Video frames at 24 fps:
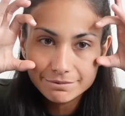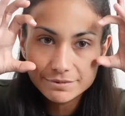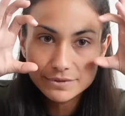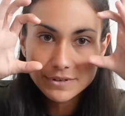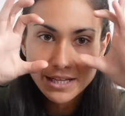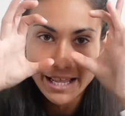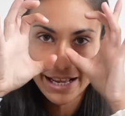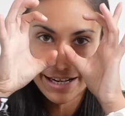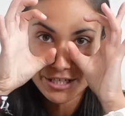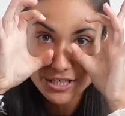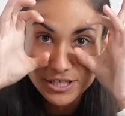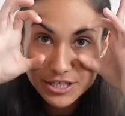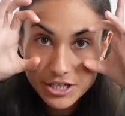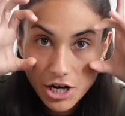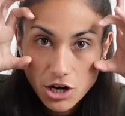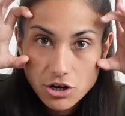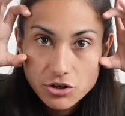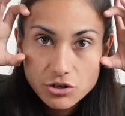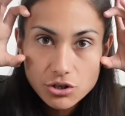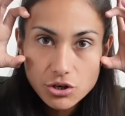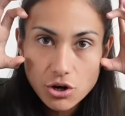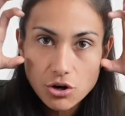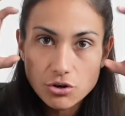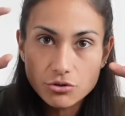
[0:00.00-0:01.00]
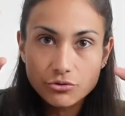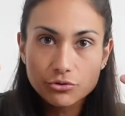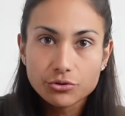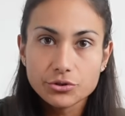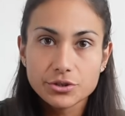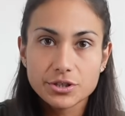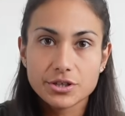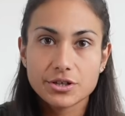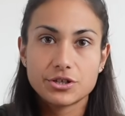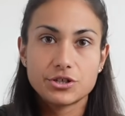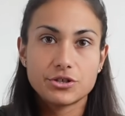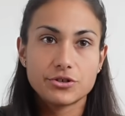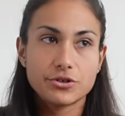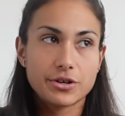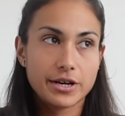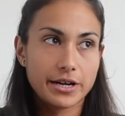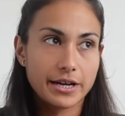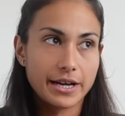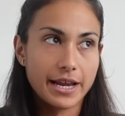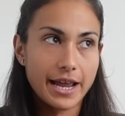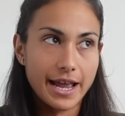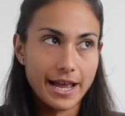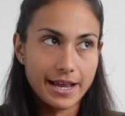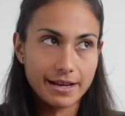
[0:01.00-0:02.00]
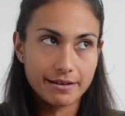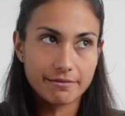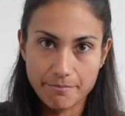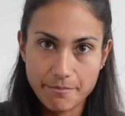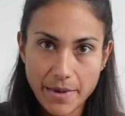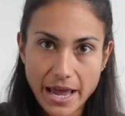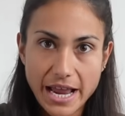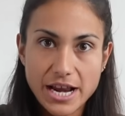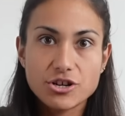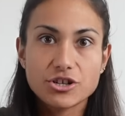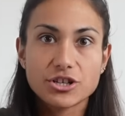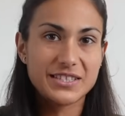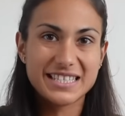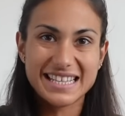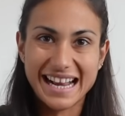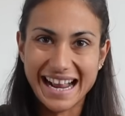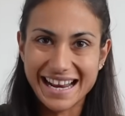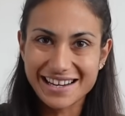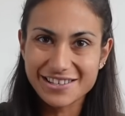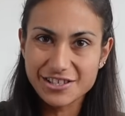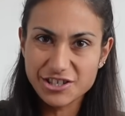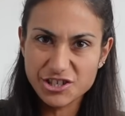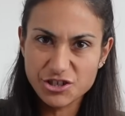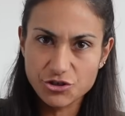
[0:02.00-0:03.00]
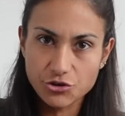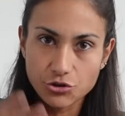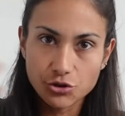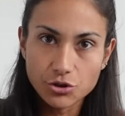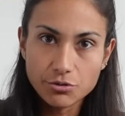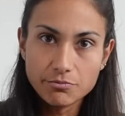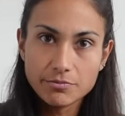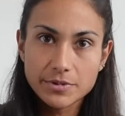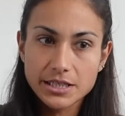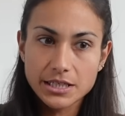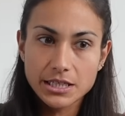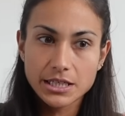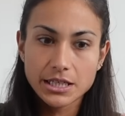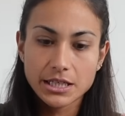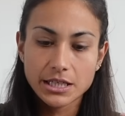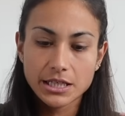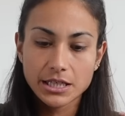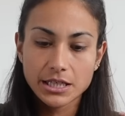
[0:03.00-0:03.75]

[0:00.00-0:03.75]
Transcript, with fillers: like sun goggles because you can get major sandstorms.